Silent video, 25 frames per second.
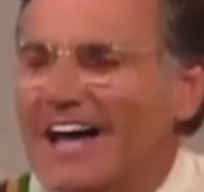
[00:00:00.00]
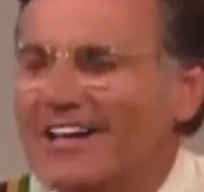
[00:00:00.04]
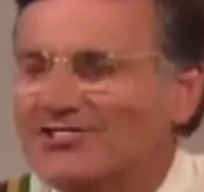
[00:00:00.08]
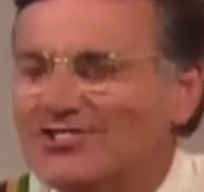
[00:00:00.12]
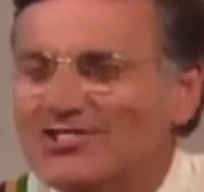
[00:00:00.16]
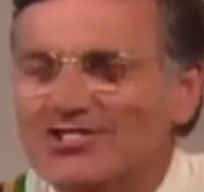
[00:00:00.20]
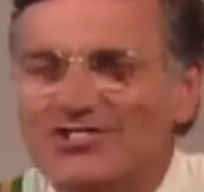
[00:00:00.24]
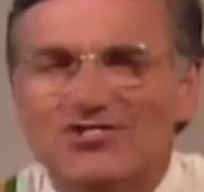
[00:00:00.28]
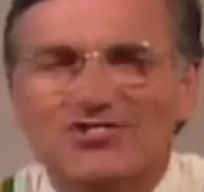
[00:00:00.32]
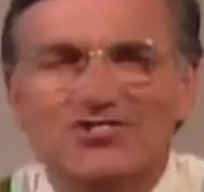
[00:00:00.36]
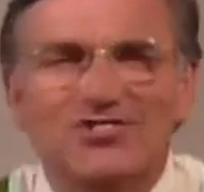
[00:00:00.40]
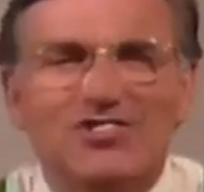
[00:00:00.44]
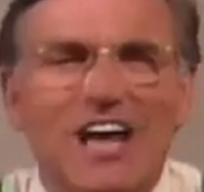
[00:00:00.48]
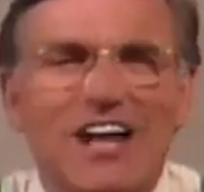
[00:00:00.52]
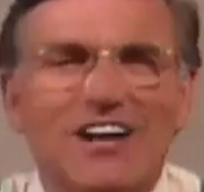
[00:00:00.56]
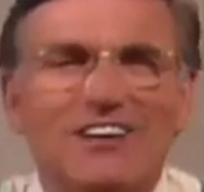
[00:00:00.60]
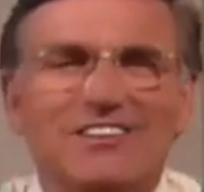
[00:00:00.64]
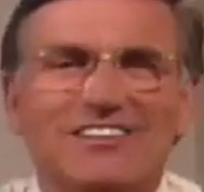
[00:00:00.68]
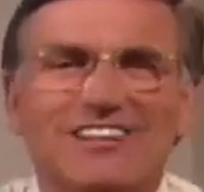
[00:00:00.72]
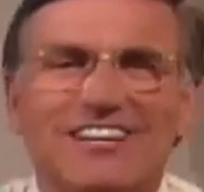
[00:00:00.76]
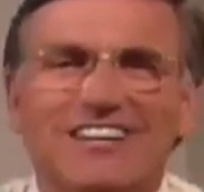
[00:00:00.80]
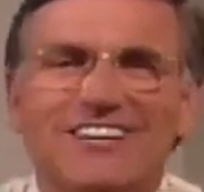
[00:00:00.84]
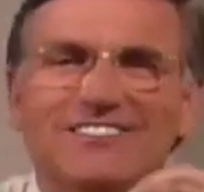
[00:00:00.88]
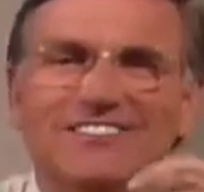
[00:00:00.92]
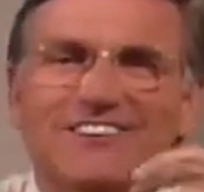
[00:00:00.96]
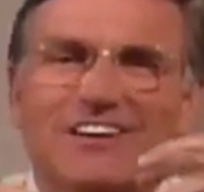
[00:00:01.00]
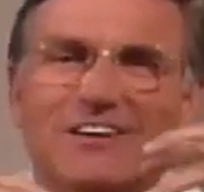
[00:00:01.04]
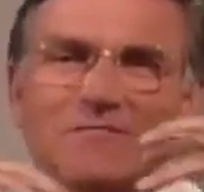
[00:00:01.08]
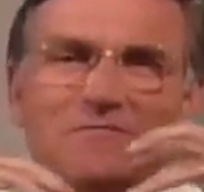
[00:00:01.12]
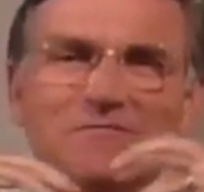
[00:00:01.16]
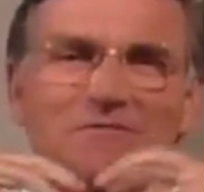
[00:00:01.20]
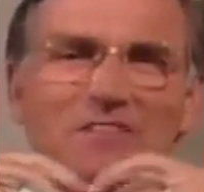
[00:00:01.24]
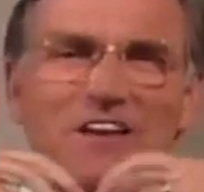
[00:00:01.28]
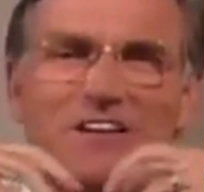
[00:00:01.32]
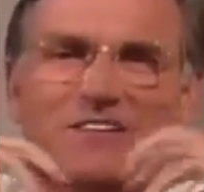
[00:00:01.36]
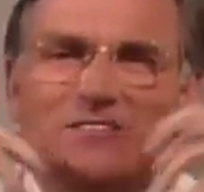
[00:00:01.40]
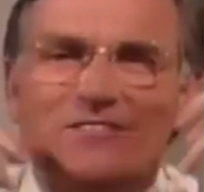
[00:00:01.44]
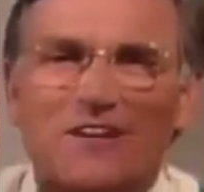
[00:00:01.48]
sending
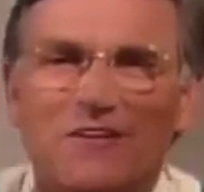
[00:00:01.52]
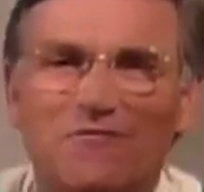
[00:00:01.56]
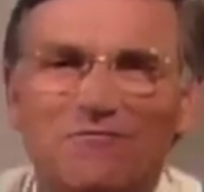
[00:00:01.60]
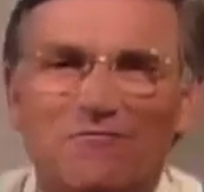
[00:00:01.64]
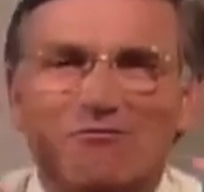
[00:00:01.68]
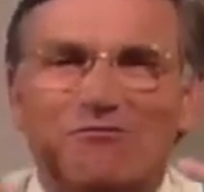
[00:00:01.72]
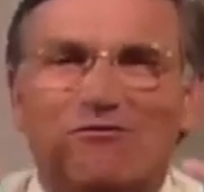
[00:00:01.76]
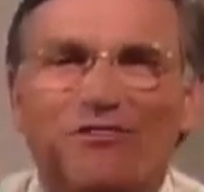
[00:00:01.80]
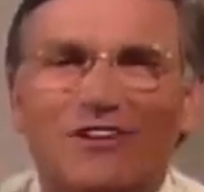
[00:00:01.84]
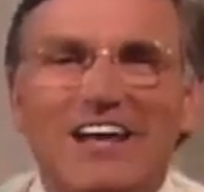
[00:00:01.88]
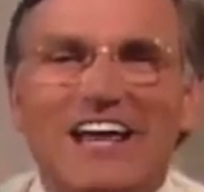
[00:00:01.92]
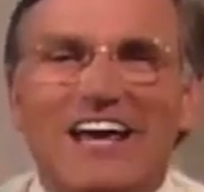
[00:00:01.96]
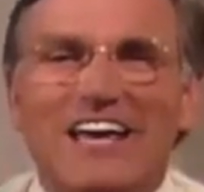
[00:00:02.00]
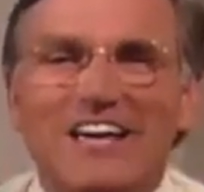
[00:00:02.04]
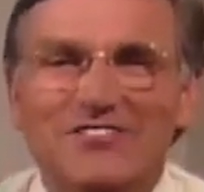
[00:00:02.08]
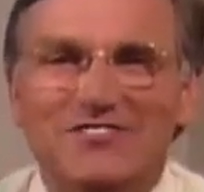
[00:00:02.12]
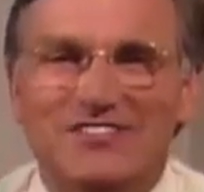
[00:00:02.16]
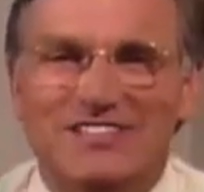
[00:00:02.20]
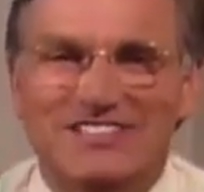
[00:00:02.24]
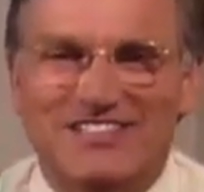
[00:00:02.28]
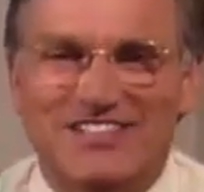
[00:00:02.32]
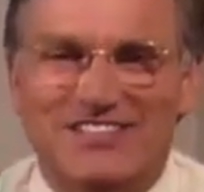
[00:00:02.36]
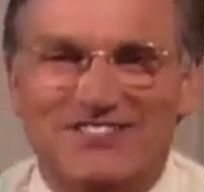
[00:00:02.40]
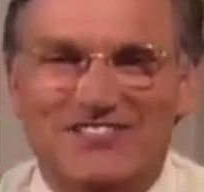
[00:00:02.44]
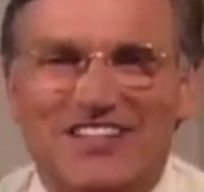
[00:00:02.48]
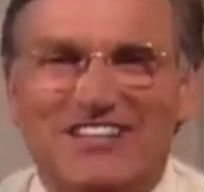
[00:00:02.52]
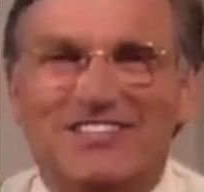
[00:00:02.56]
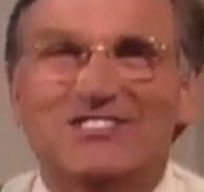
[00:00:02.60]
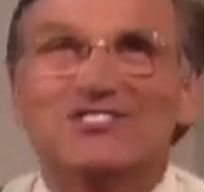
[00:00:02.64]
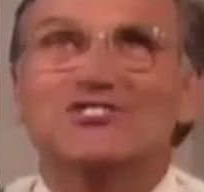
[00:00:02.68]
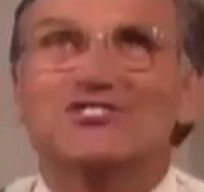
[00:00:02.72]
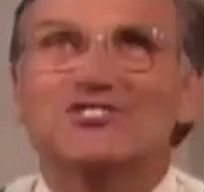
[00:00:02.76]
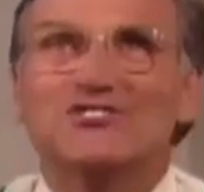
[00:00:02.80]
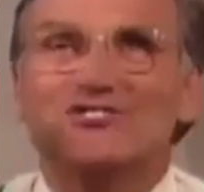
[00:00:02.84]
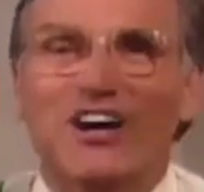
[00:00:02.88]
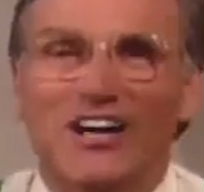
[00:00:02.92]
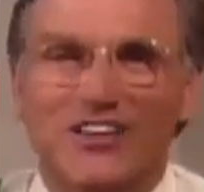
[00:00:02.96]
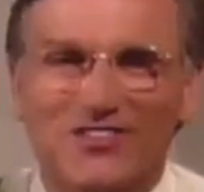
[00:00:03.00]
the flavours of this
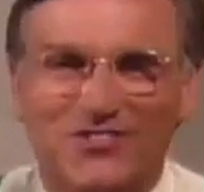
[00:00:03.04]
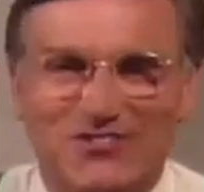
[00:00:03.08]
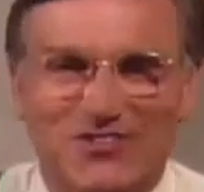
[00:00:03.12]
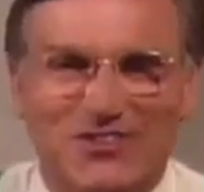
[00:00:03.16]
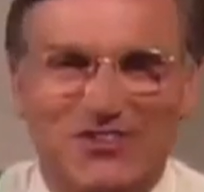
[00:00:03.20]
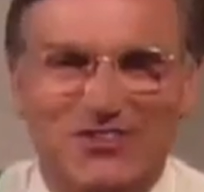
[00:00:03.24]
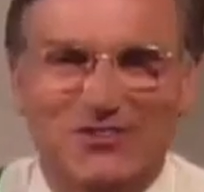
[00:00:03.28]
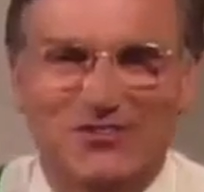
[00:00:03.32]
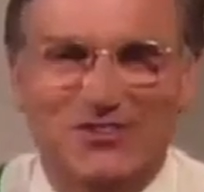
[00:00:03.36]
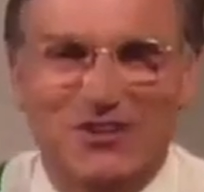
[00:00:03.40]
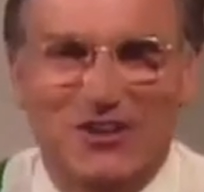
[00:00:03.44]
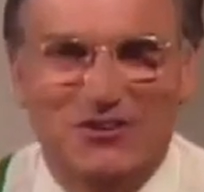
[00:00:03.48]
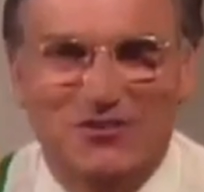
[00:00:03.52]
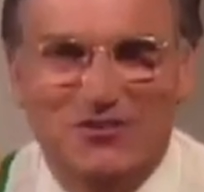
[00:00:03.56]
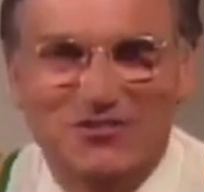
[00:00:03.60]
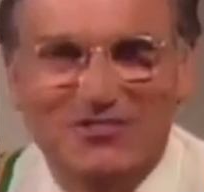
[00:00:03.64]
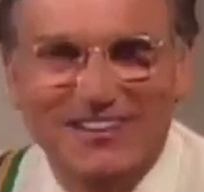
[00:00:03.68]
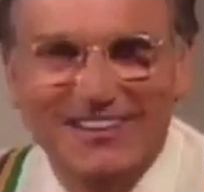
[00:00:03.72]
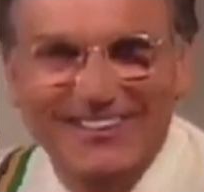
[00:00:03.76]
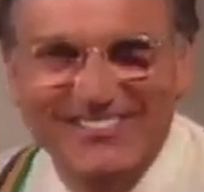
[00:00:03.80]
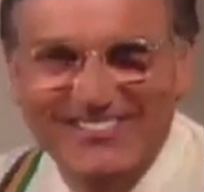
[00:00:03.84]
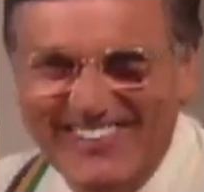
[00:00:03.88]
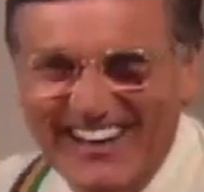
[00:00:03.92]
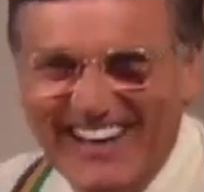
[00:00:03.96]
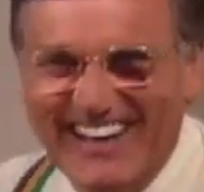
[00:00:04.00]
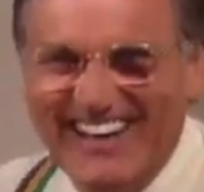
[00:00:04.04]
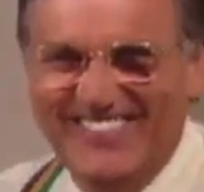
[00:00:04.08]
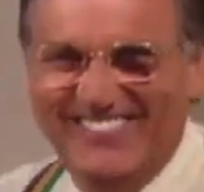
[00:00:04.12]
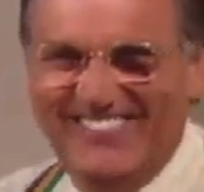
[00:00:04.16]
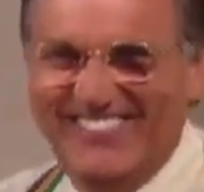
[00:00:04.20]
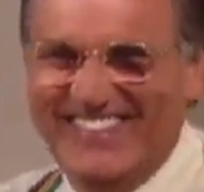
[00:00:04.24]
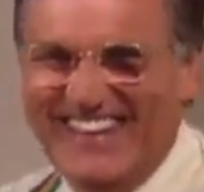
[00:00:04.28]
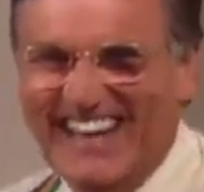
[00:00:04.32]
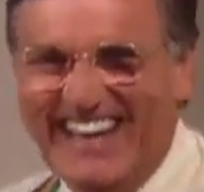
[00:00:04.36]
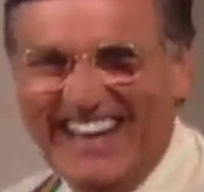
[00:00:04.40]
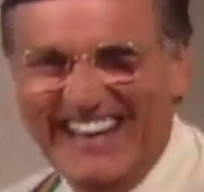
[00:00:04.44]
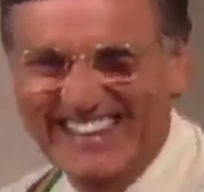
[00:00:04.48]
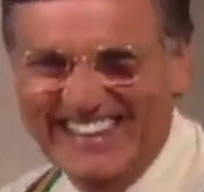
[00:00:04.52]
straight through the roof. You ready
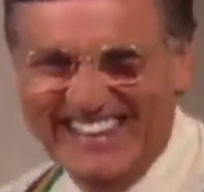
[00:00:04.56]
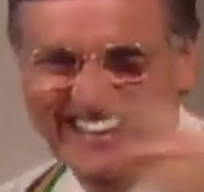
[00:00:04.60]
for that?